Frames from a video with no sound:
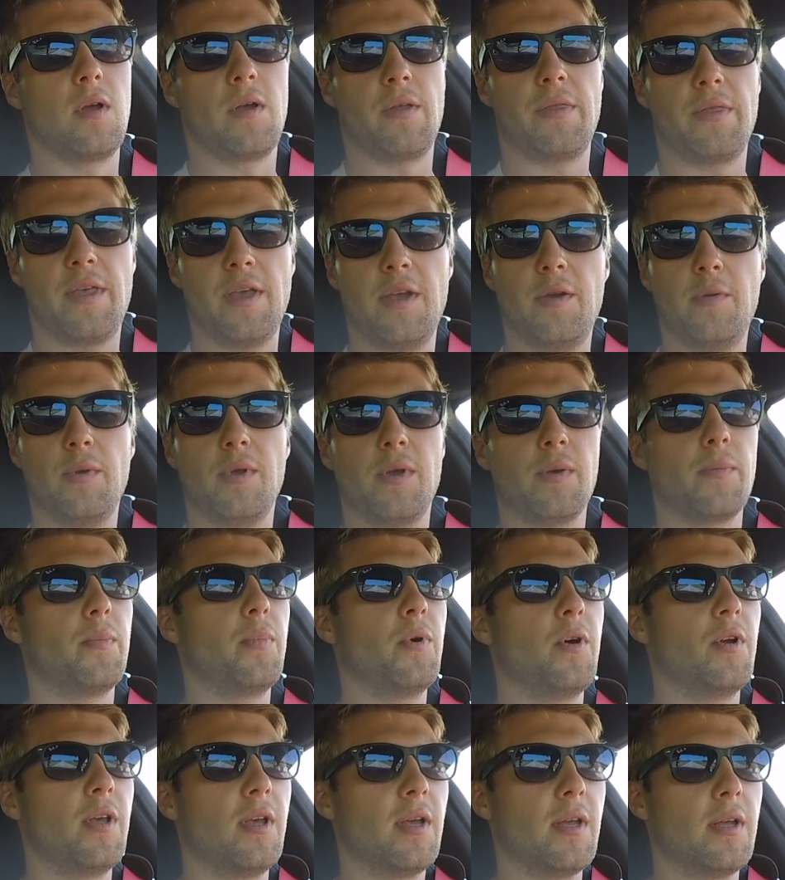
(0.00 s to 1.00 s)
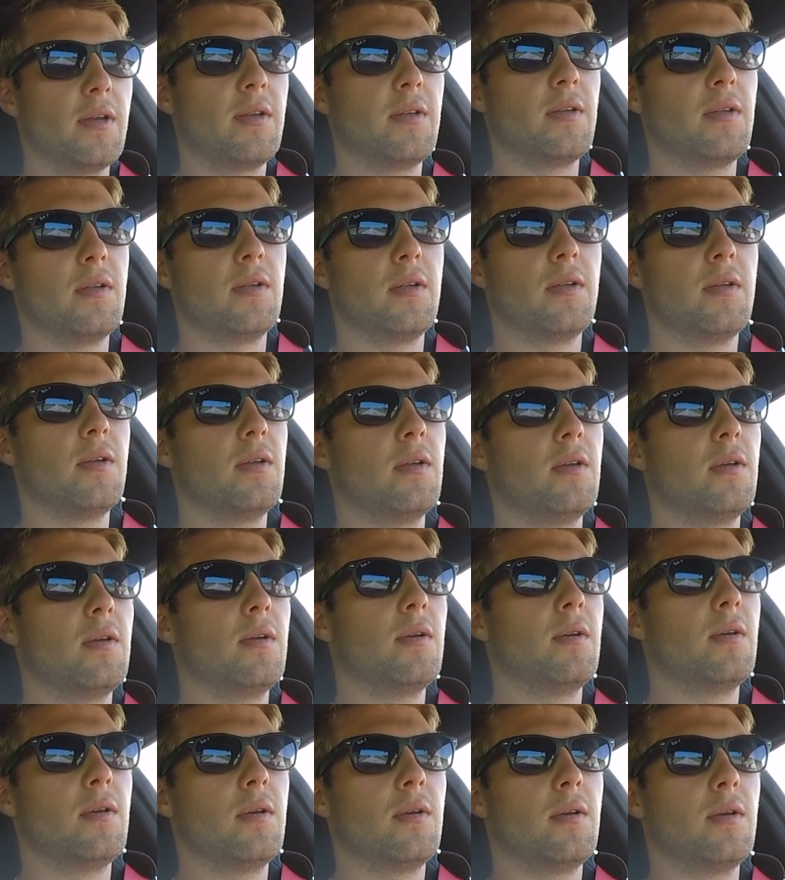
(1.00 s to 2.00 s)
I think we can put it,
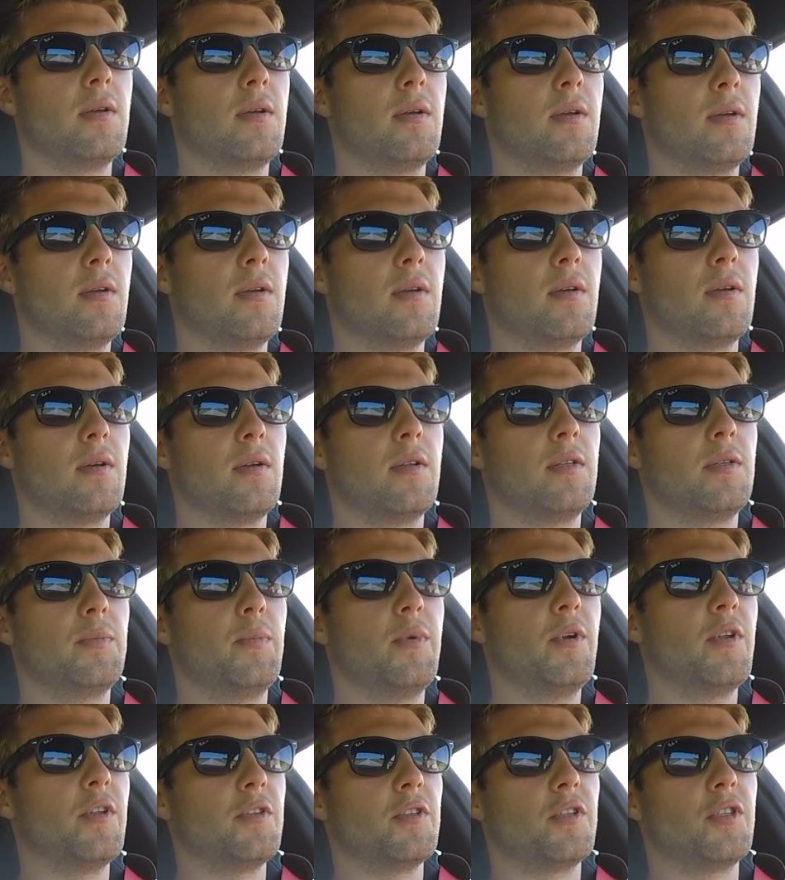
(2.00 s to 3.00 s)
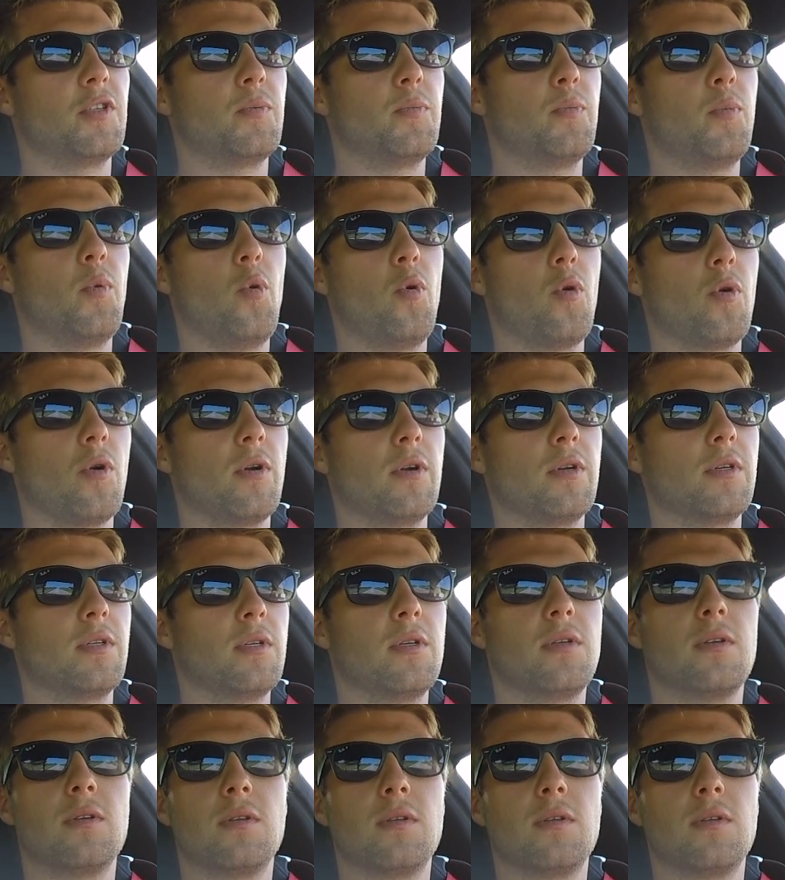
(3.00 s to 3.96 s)
let's put it in sport.